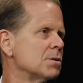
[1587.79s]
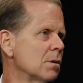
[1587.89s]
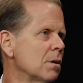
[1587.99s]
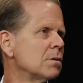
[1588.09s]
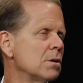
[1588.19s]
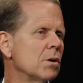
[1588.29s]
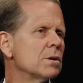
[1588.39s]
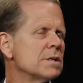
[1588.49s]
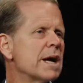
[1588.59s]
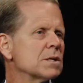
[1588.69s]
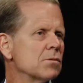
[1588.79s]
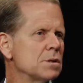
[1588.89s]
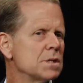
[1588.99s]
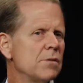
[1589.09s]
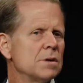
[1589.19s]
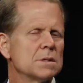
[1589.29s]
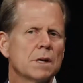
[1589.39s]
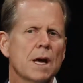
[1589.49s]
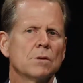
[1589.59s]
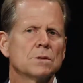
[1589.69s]
our tax-free savings
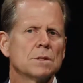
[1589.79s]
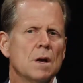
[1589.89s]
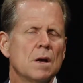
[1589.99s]
accounts,